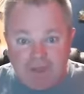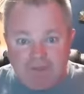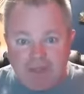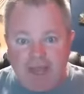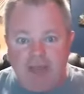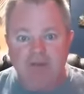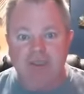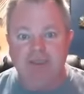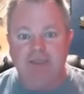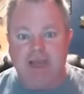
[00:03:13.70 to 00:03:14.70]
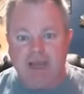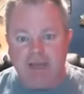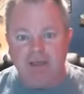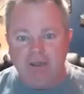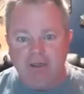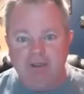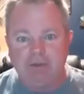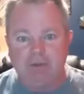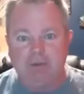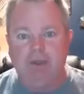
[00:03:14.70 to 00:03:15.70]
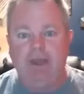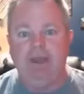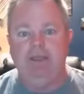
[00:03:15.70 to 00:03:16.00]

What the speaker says: thousand dollars? That is